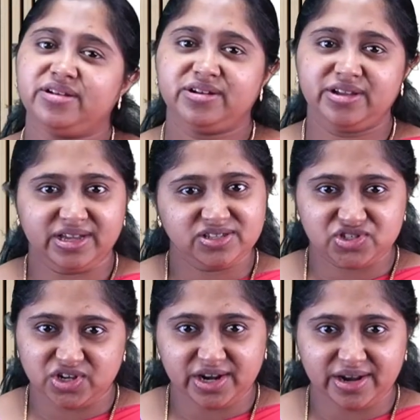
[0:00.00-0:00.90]
Dear
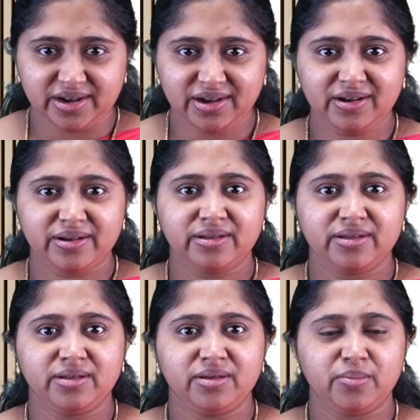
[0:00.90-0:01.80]
children,
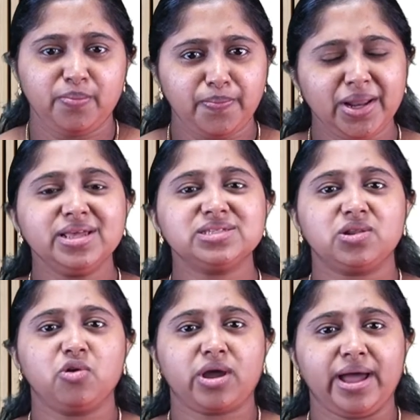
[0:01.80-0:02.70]
please
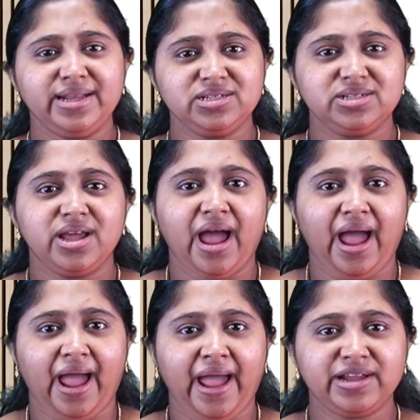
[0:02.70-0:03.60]
look at
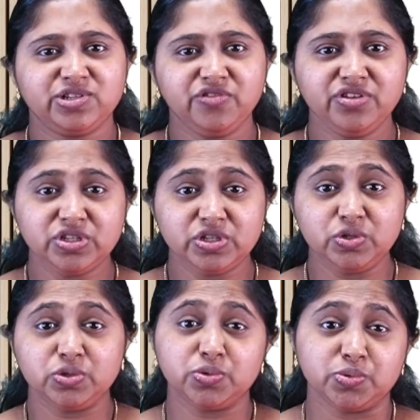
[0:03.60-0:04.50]
activity
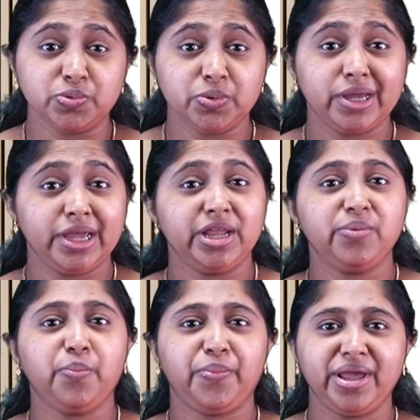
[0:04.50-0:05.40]
2
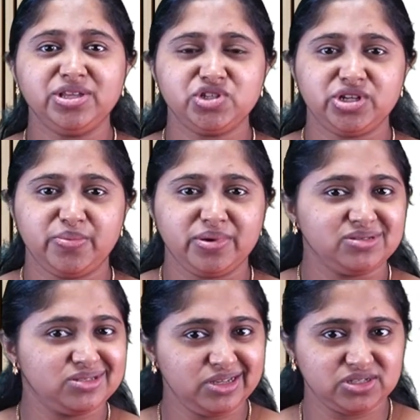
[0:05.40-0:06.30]
in page number
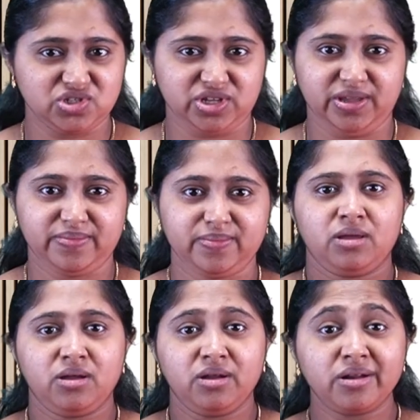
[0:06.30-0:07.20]
60.
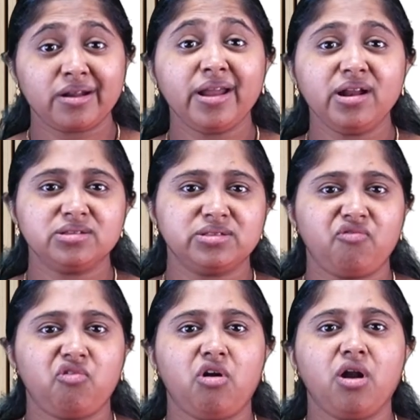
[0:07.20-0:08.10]
Read the
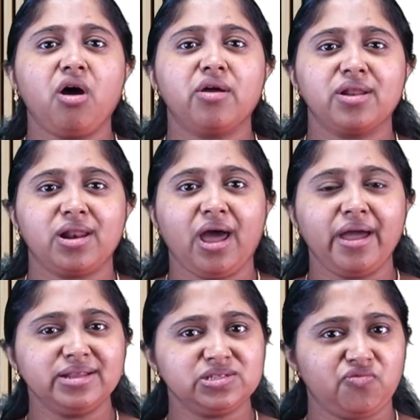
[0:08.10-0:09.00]
following
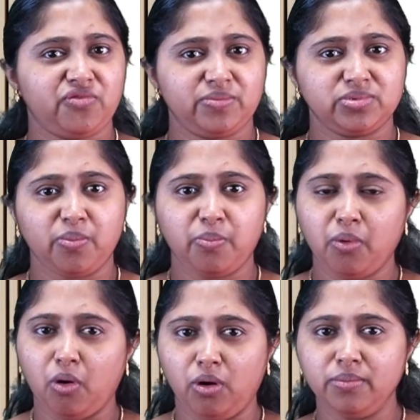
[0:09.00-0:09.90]
lines from the
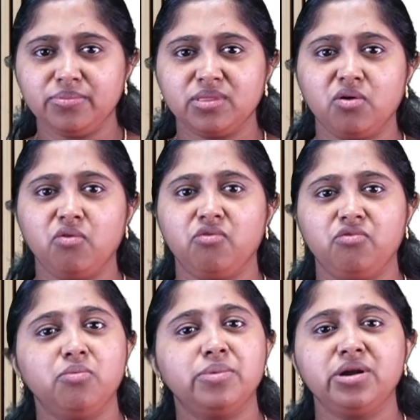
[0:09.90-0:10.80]
poem
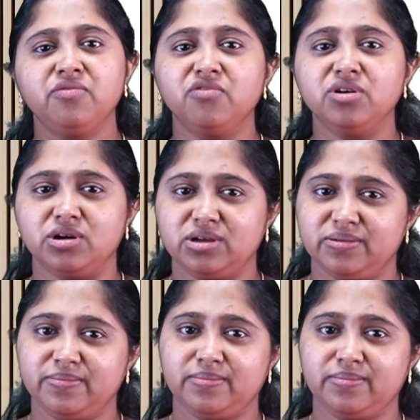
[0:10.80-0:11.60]
Woman Work.